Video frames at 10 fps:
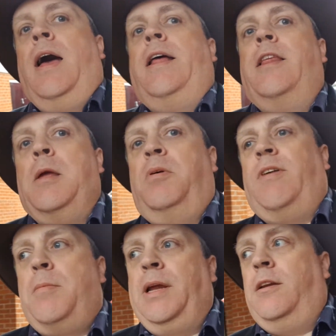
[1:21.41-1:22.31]
and the name of
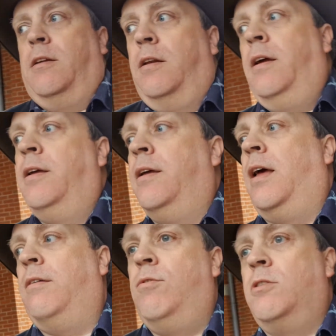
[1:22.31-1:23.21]
Abingdon
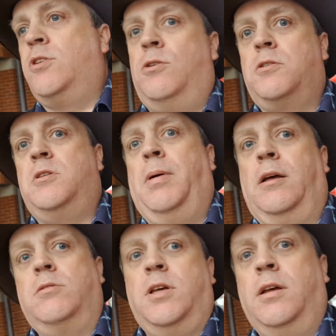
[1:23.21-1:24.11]
I've not talked
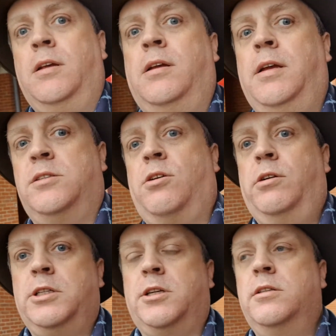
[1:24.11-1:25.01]
about its
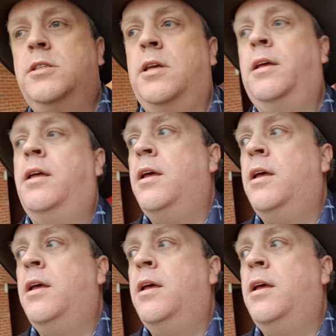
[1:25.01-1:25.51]
origins